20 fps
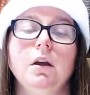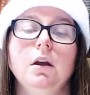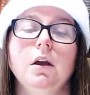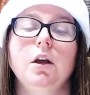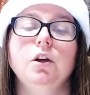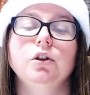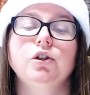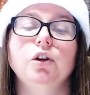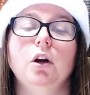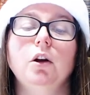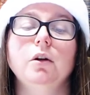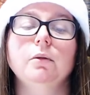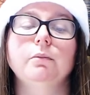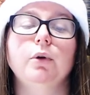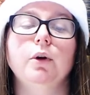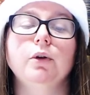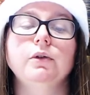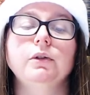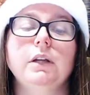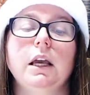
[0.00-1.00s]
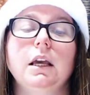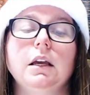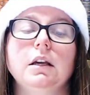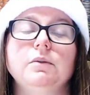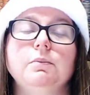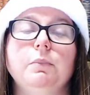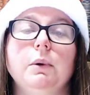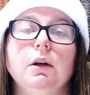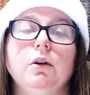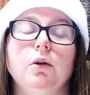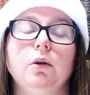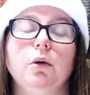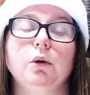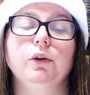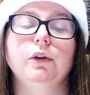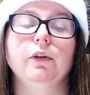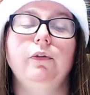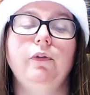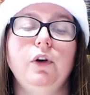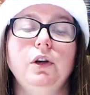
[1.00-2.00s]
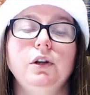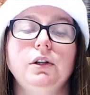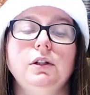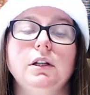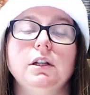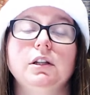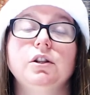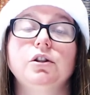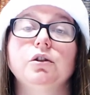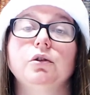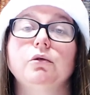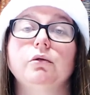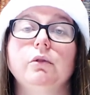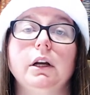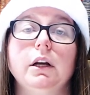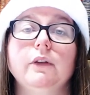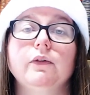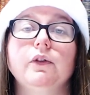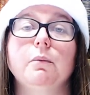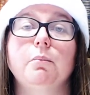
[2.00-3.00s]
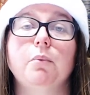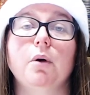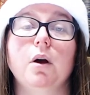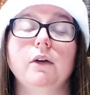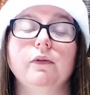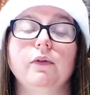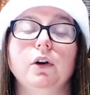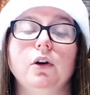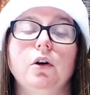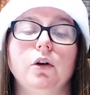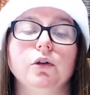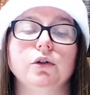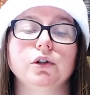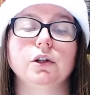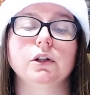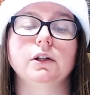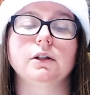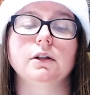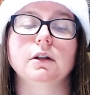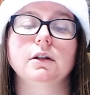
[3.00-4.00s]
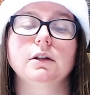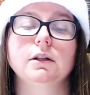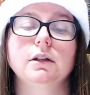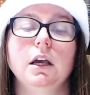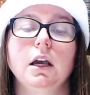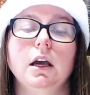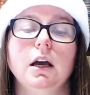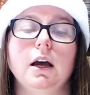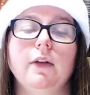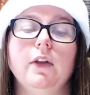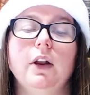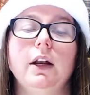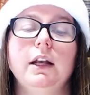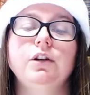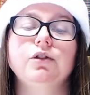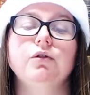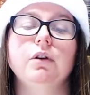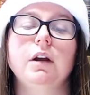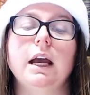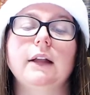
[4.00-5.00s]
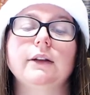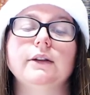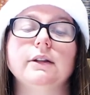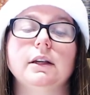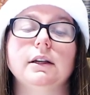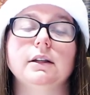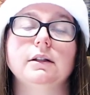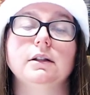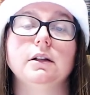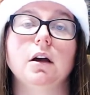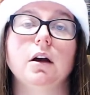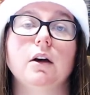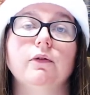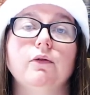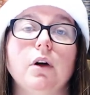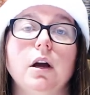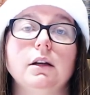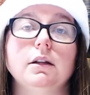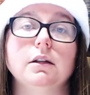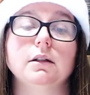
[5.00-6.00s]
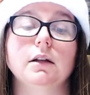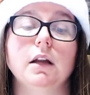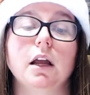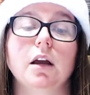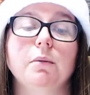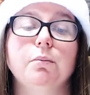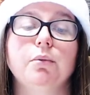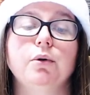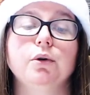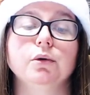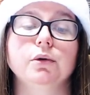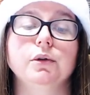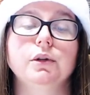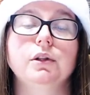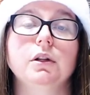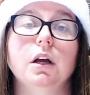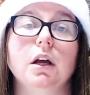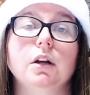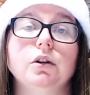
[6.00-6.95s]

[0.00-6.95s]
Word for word: Charlotte Bronte has been called the first historian of the private consciousness and the literary ancestor of writers like Proust and